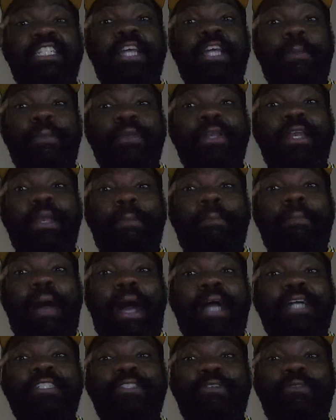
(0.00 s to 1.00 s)
dumber than a
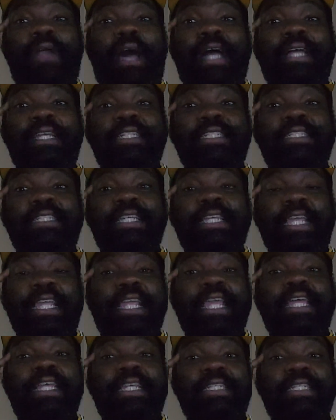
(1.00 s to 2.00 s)
box of rocks.
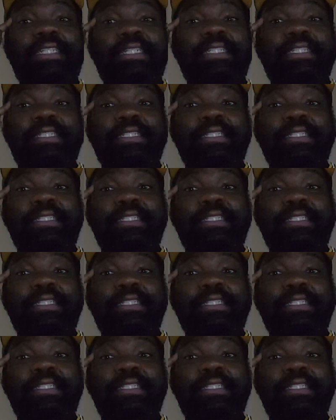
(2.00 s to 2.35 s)
He is.